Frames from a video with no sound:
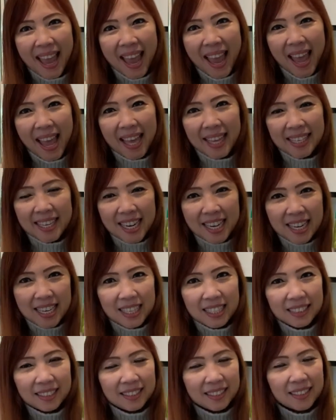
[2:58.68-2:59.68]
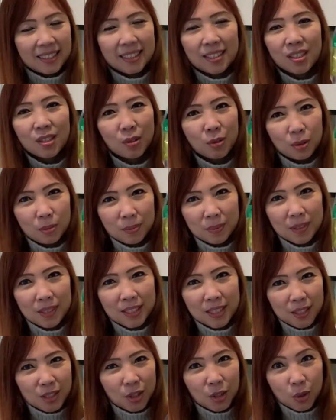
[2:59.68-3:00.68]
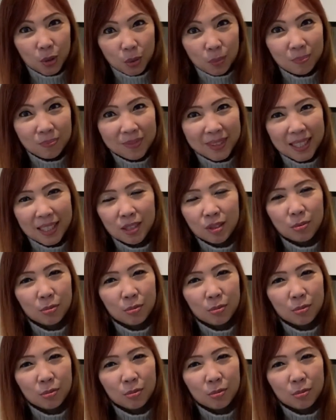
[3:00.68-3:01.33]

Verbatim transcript: And uh, the, soup, the soup is